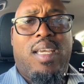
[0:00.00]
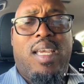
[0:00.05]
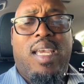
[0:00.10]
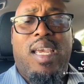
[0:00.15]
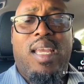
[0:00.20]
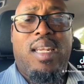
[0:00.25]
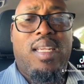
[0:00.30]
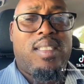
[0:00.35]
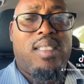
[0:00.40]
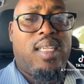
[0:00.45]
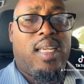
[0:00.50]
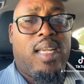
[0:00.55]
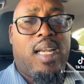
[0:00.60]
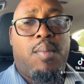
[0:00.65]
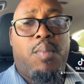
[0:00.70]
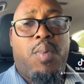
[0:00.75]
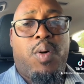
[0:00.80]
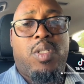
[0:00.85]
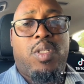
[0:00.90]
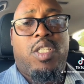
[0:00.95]
anything
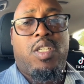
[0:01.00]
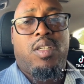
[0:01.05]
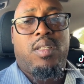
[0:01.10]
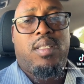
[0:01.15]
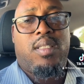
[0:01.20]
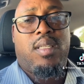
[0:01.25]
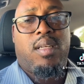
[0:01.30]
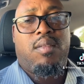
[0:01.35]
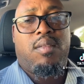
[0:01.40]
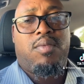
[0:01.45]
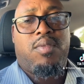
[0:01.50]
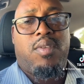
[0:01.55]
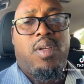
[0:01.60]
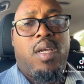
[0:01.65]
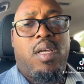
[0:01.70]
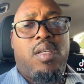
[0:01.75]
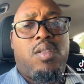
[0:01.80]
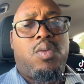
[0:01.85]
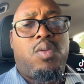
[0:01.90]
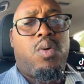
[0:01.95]
about
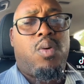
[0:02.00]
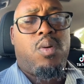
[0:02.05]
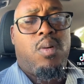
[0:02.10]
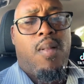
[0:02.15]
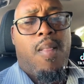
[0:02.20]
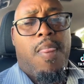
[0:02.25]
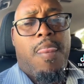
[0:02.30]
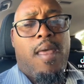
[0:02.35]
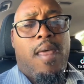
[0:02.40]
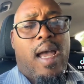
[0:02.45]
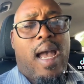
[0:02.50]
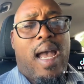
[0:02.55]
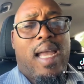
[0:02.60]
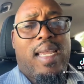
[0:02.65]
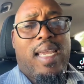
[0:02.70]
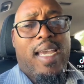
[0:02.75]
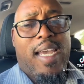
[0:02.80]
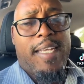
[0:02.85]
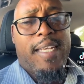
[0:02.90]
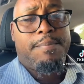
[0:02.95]
yourself. So
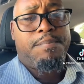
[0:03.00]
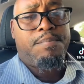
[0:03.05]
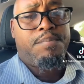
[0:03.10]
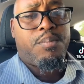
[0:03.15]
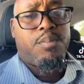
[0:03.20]
again,